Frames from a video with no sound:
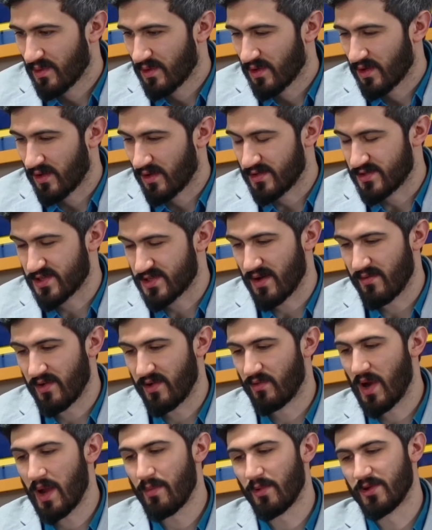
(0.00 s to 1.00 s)

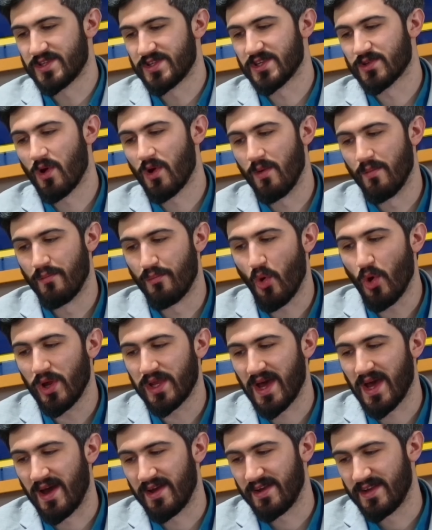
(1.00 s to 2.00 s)
Conservative Rebel says, quote,
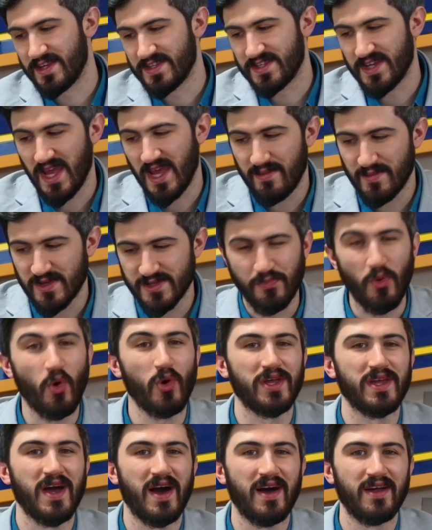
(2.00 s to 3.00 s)
boycott. His name is
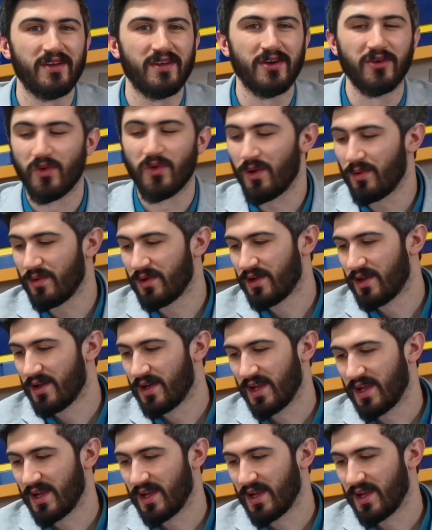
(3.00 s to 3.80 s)
Boycott, unquote.